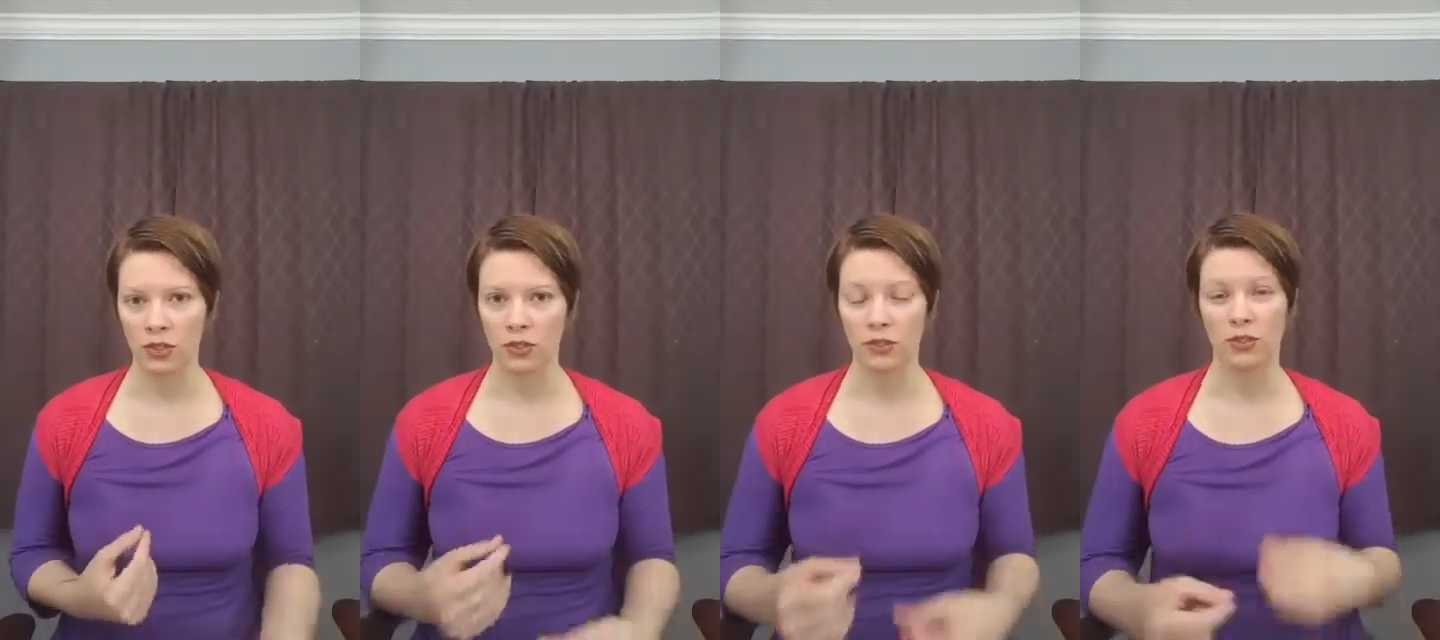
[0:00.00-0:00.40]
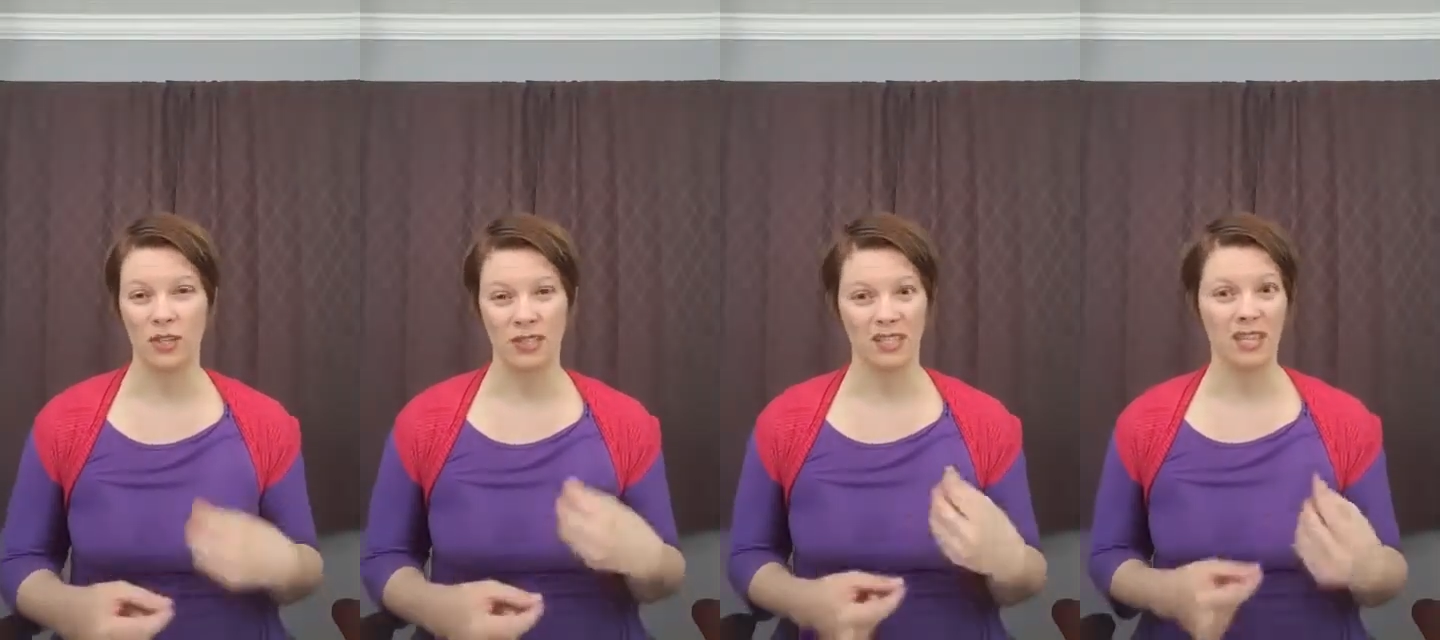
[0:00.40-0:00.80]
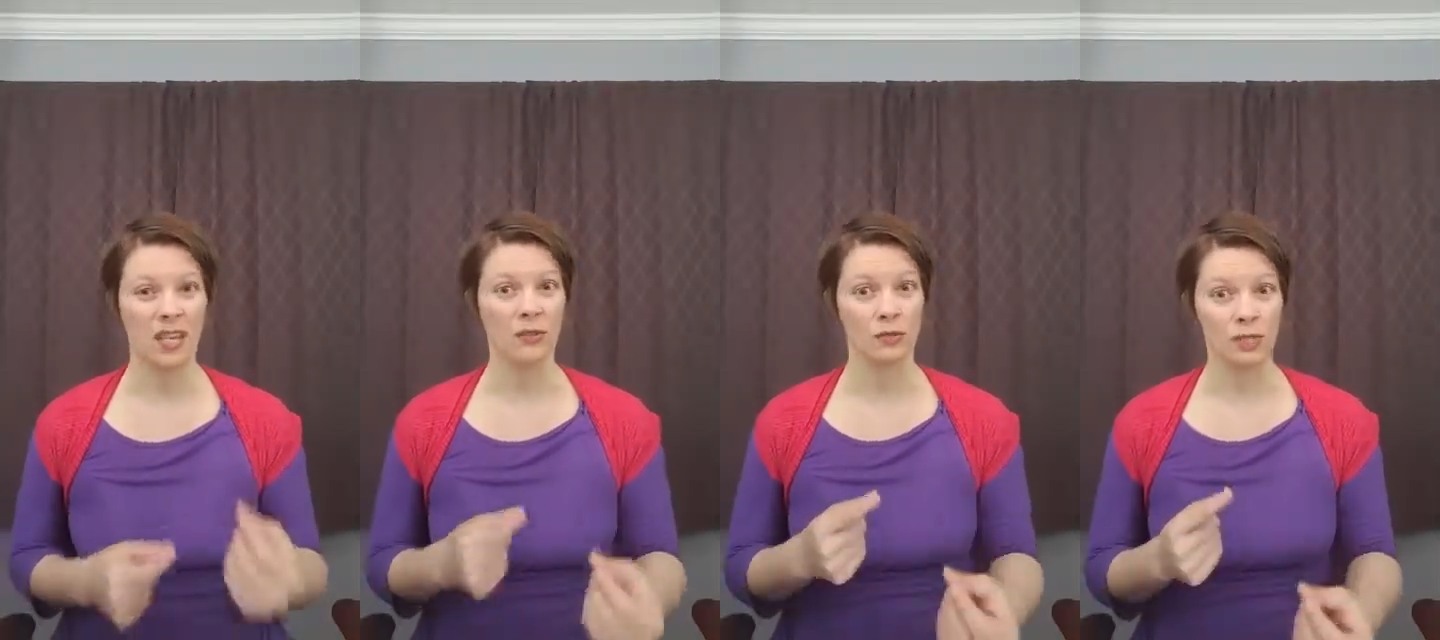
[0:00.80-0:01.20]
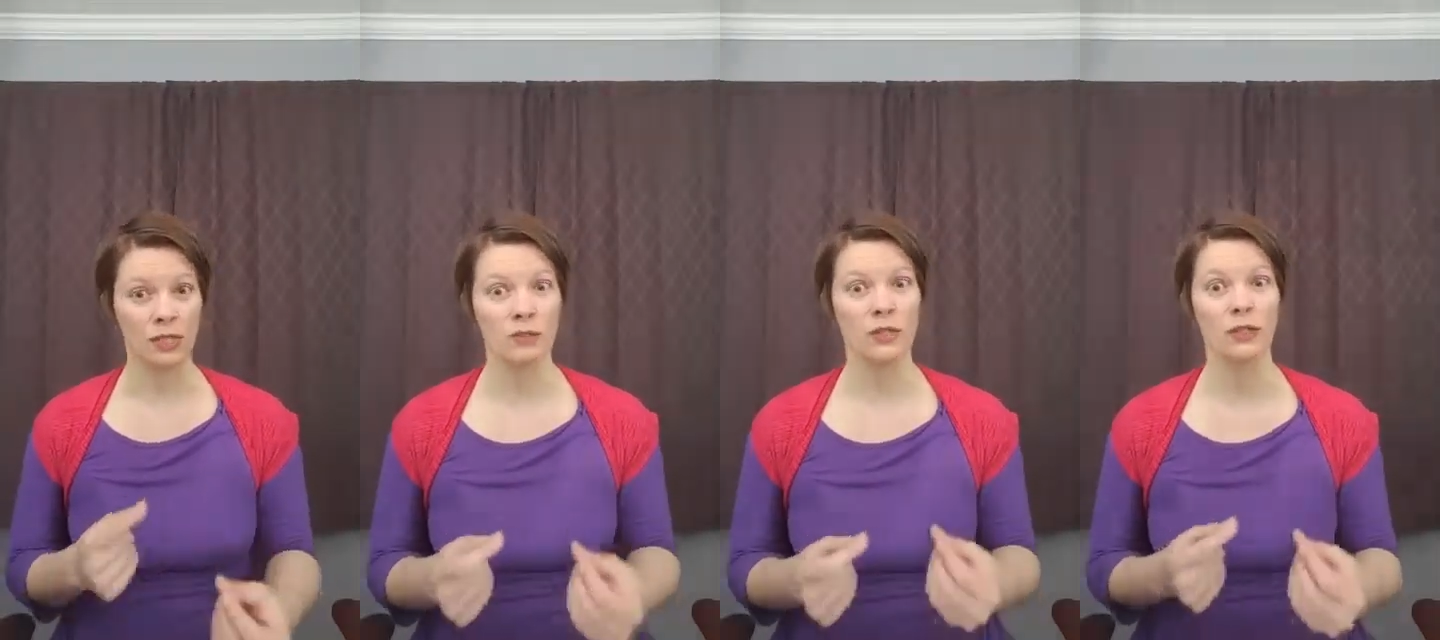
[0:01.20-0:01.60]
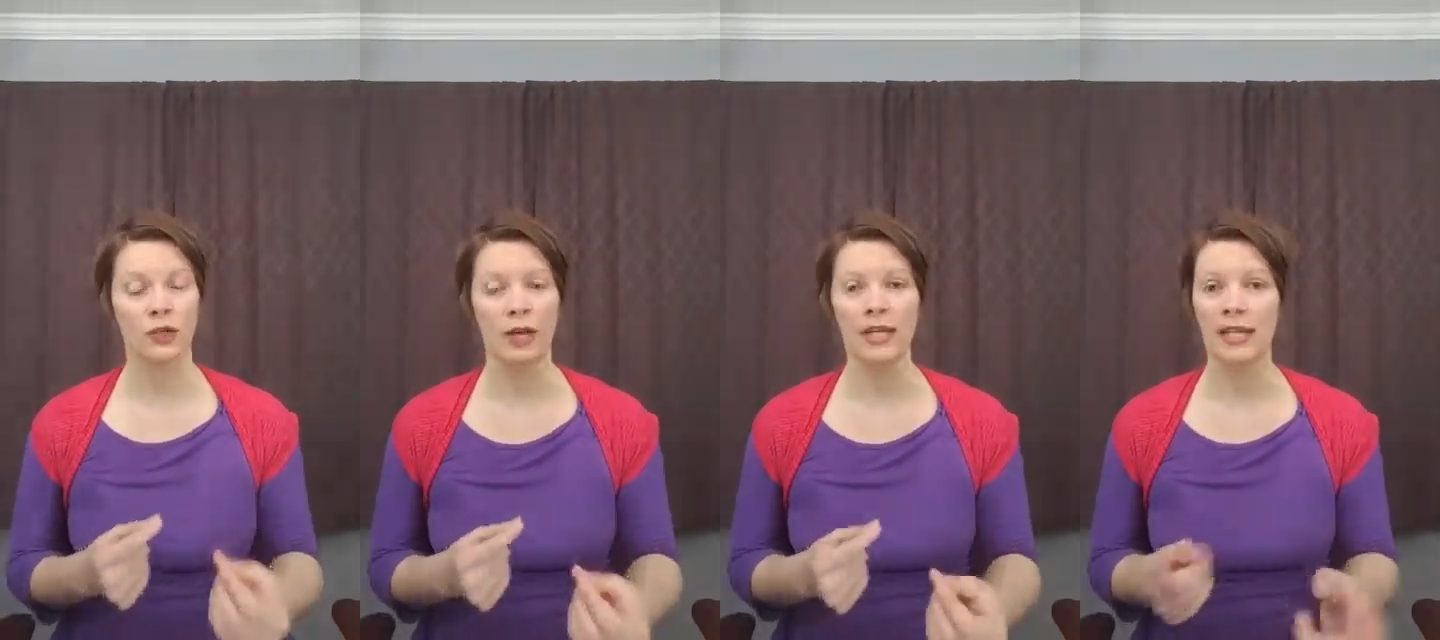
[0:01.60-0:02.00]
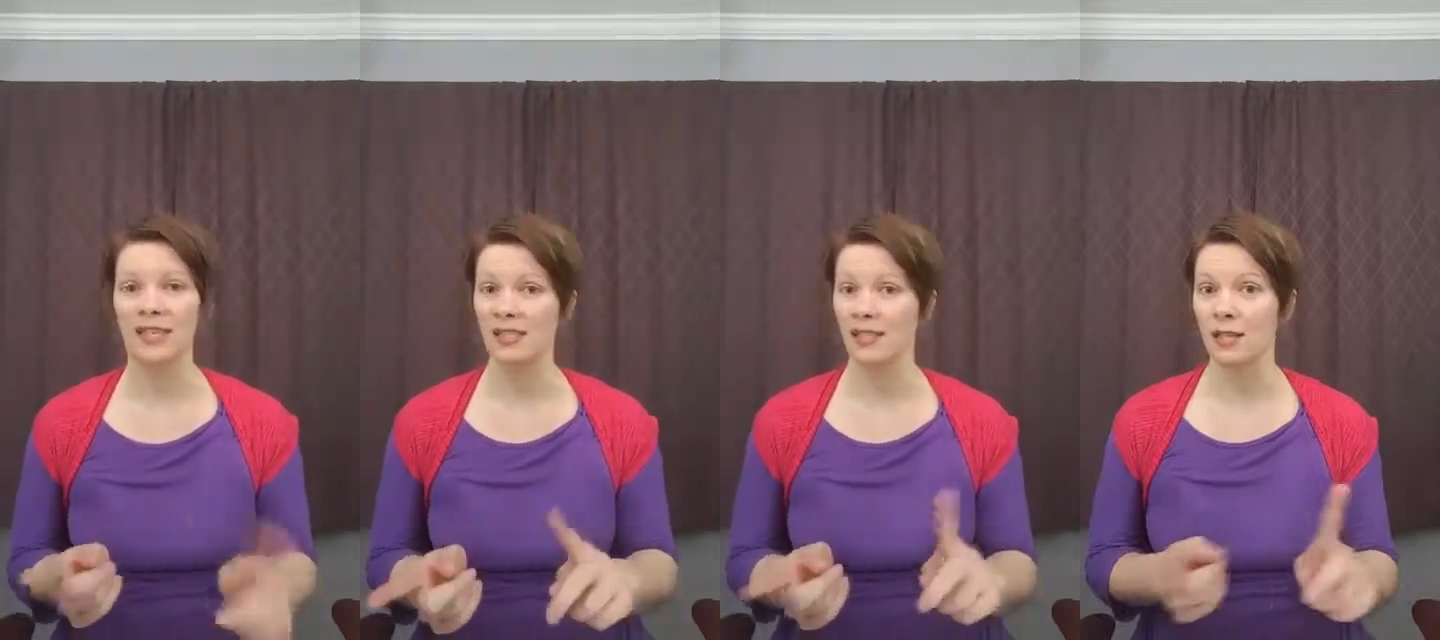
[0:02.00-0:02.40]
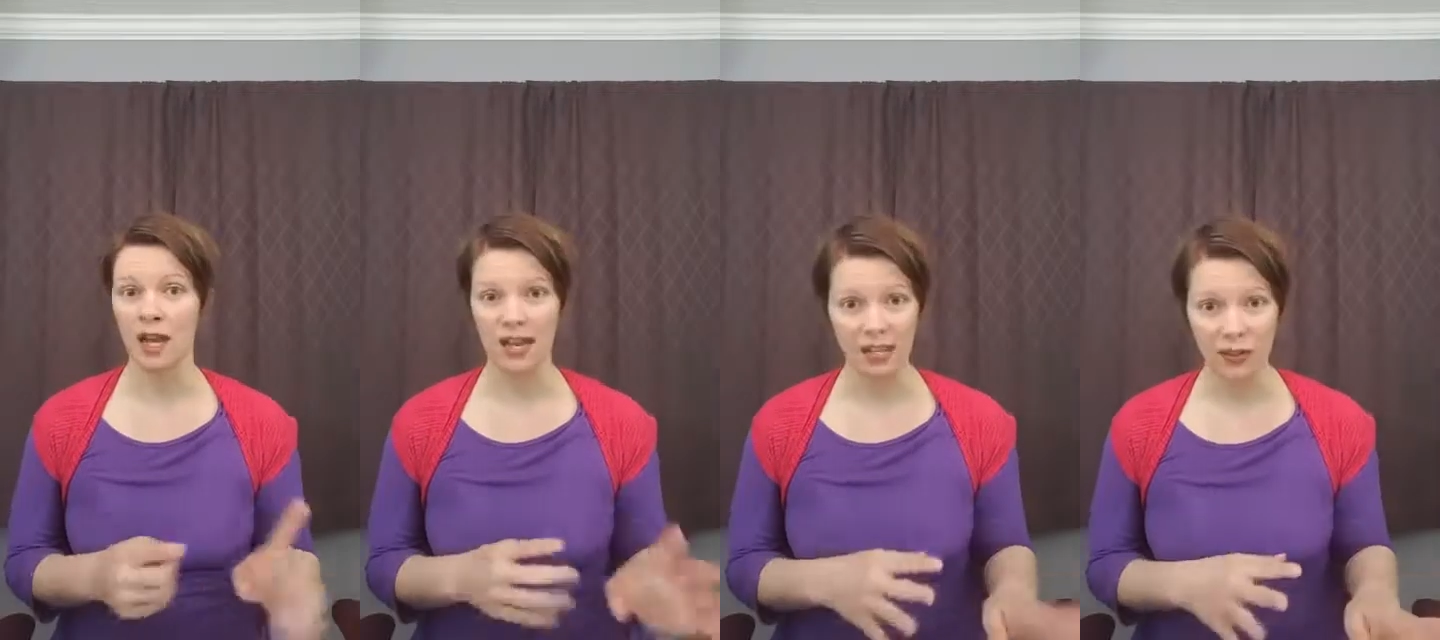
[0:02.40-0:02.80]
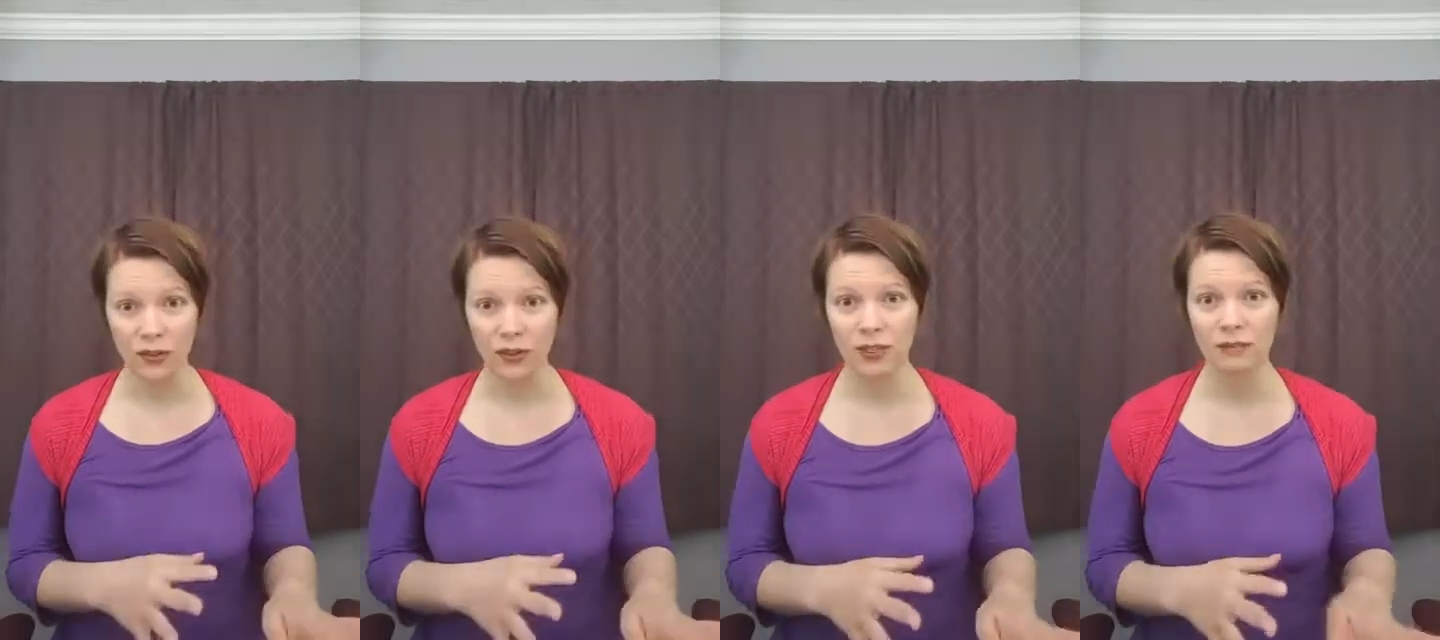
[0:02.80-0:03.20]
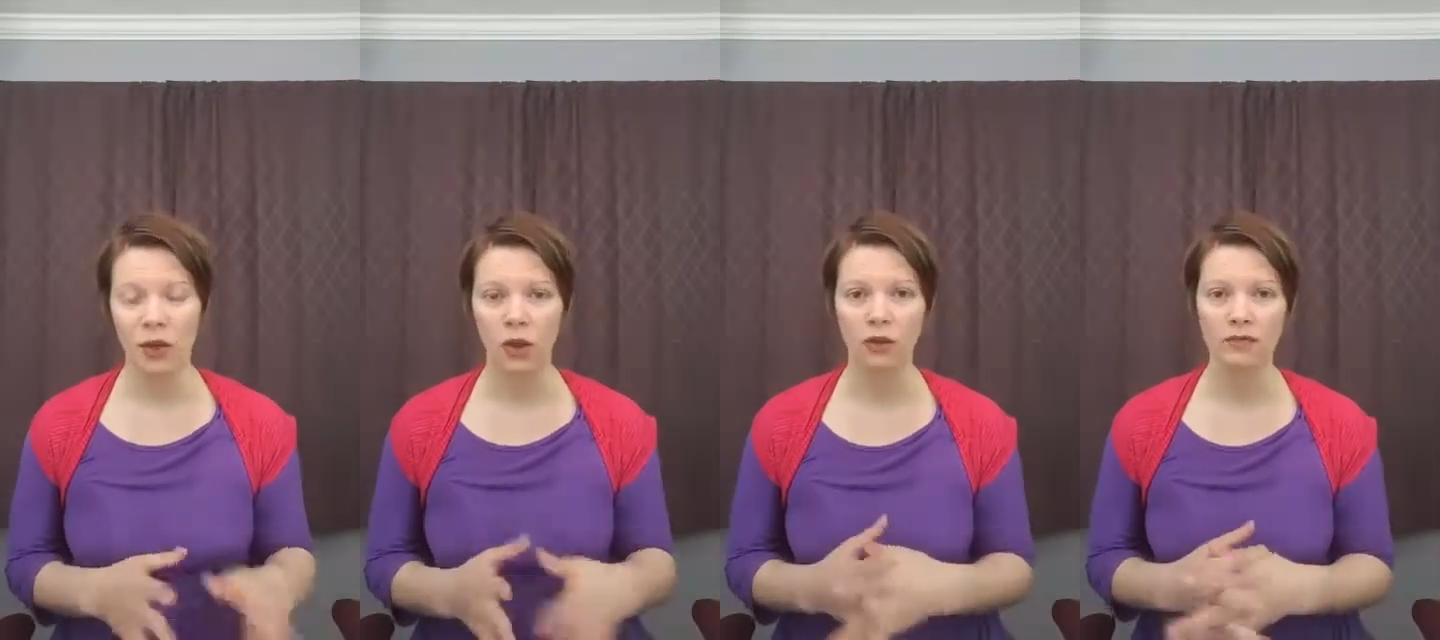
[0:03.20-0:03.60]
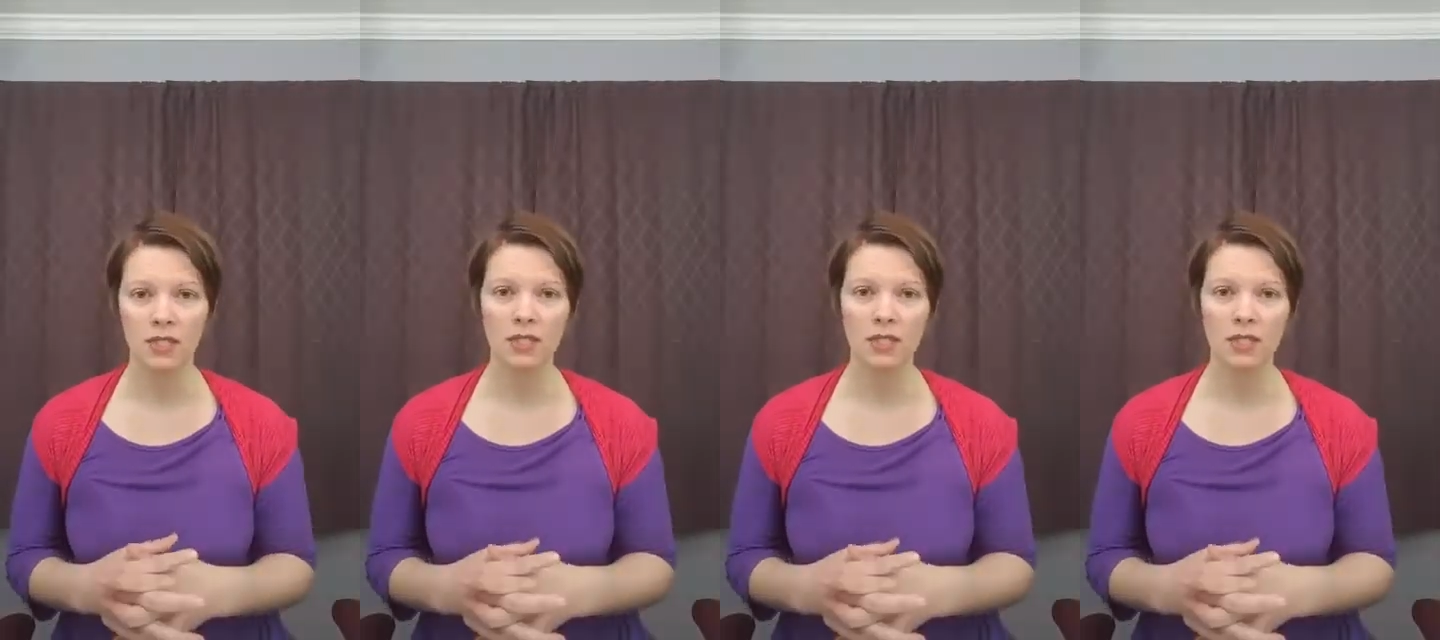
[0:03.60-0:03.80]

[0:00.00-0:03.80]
Did you suddenly get really, really cranky and it's not hangry involved?